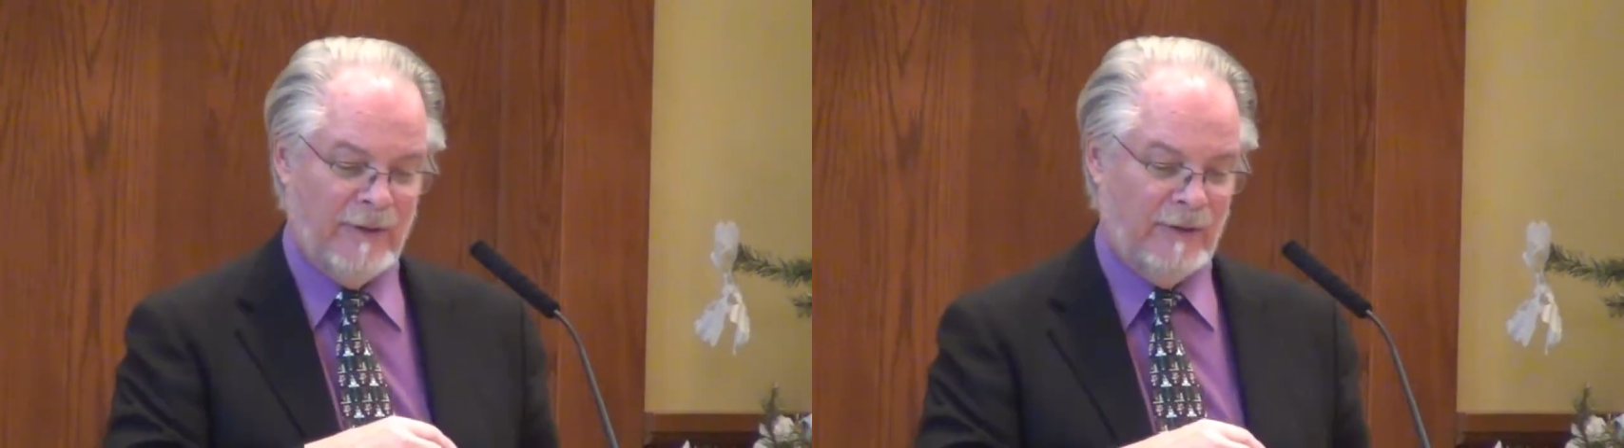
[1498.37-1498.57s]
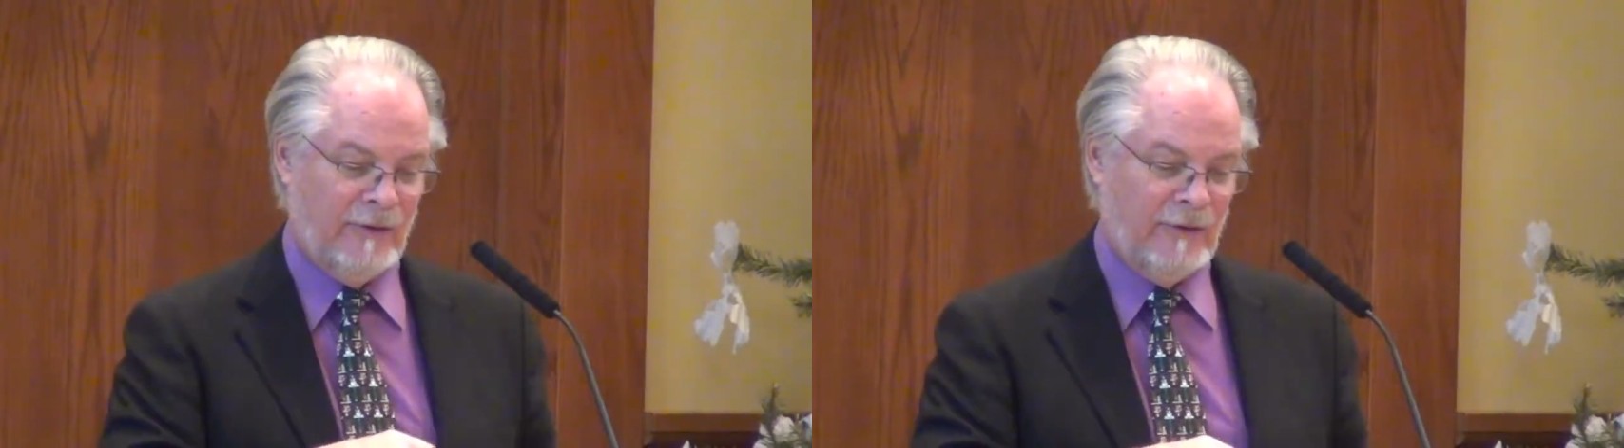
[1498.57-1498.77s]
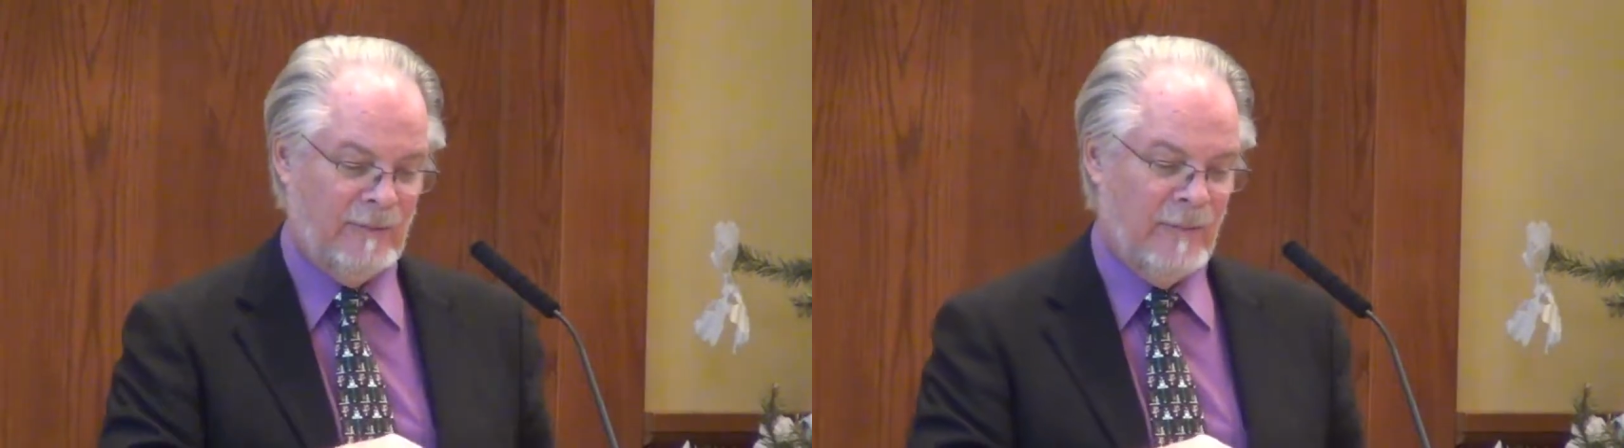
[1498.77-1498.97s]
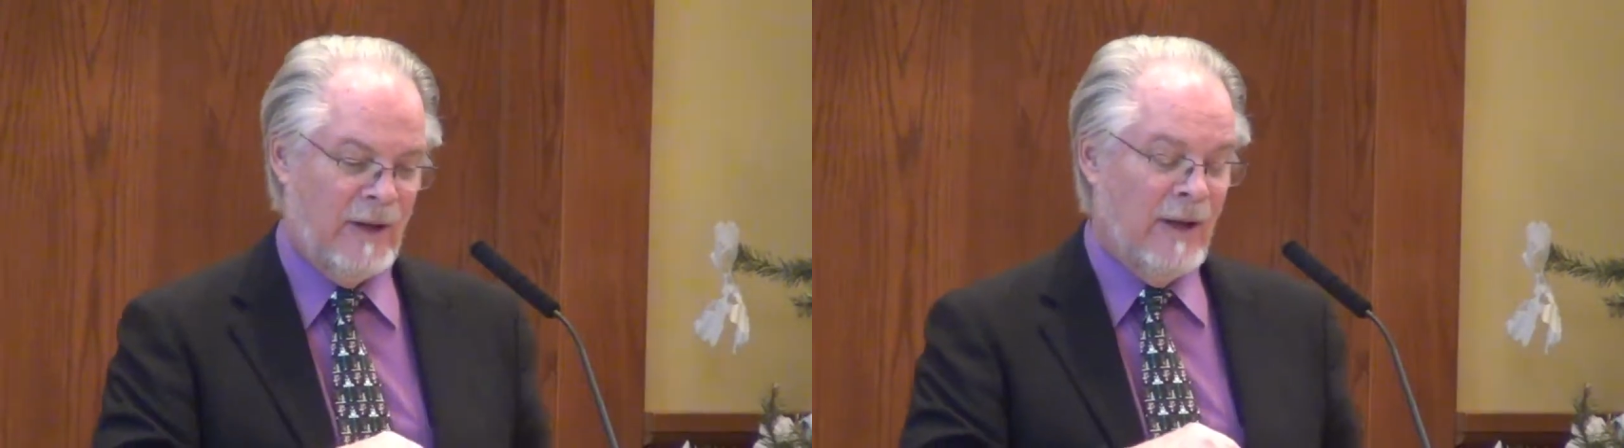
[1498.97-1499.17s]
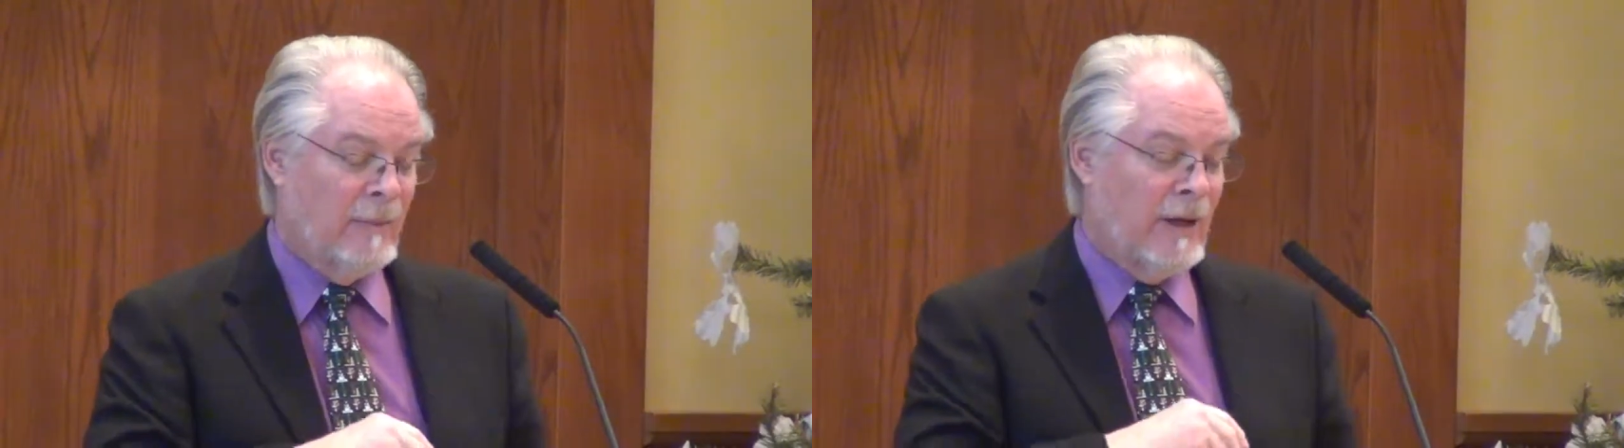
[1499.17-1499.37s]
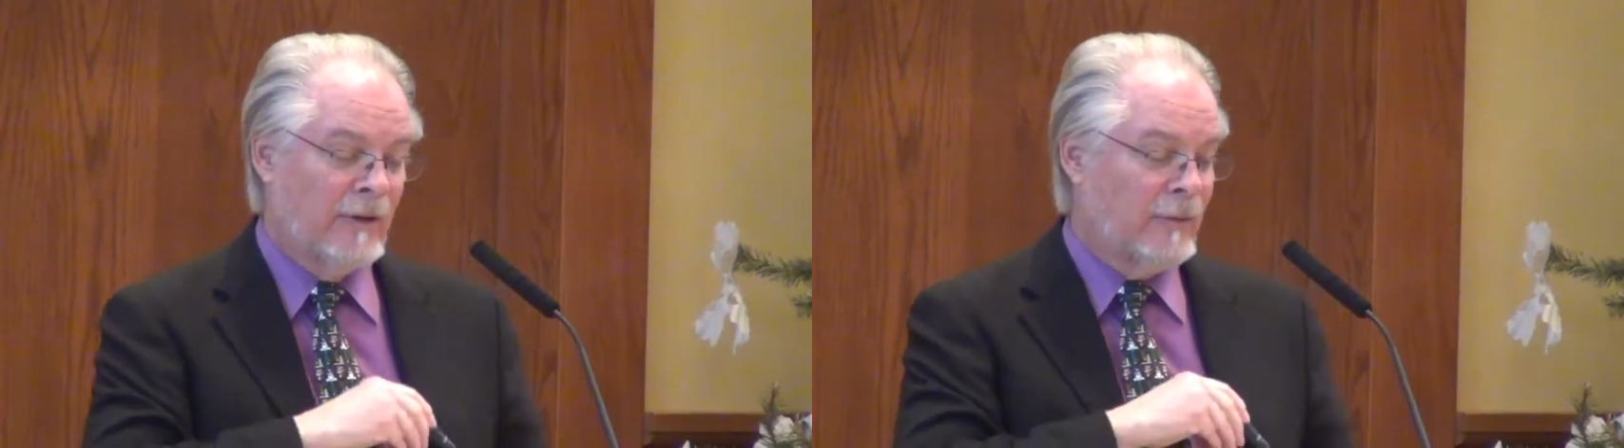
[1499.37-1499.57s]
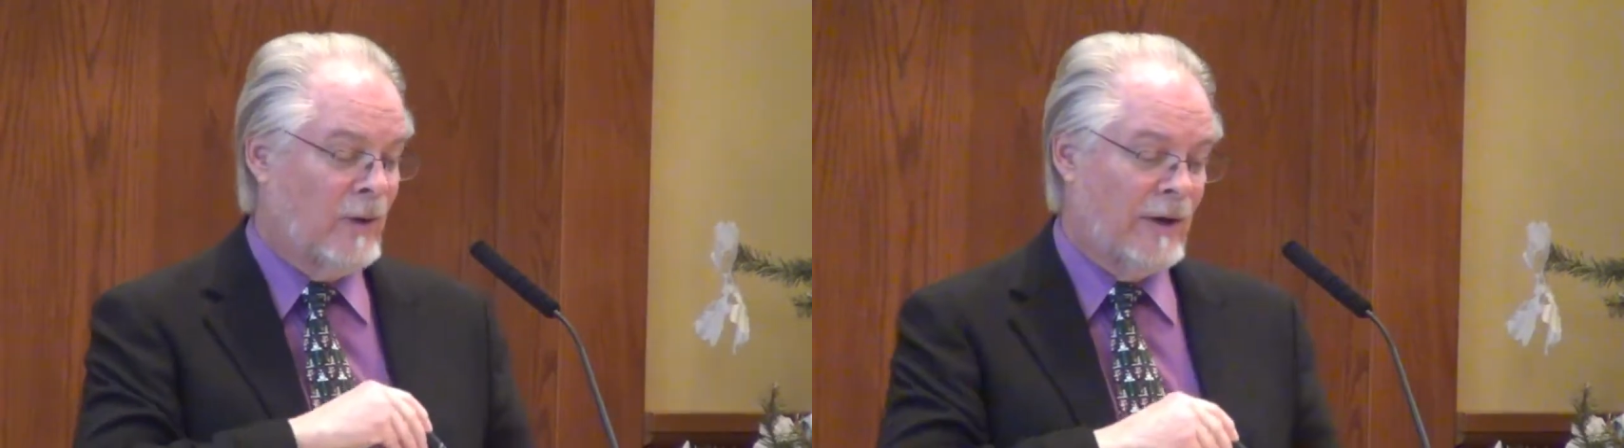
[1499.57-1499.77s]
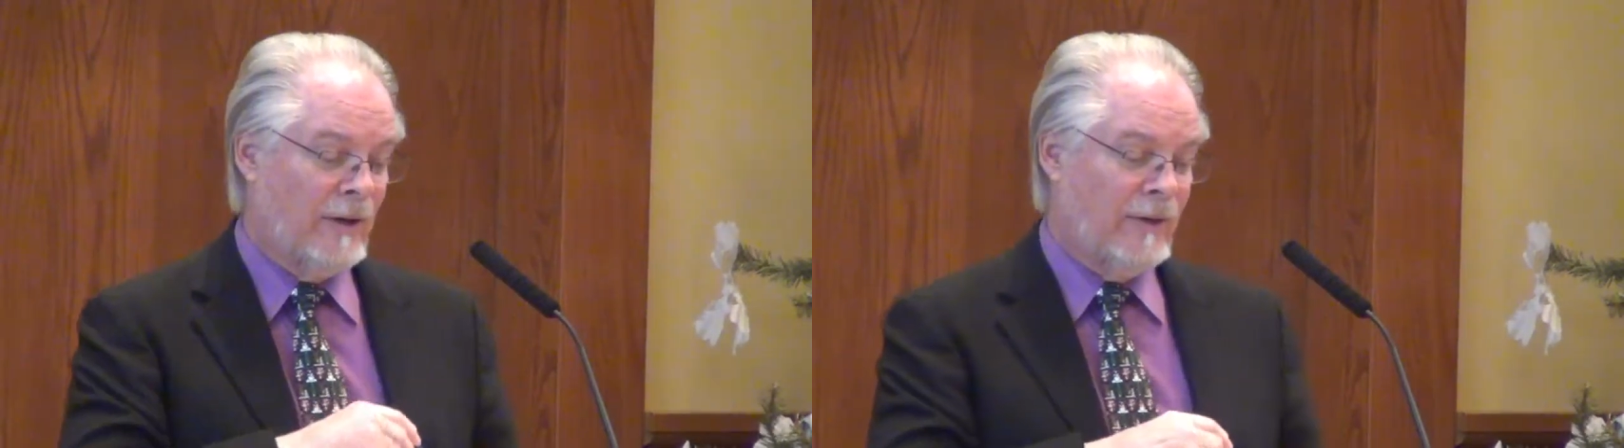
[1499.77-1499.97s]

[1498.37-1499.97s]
this? Because one of the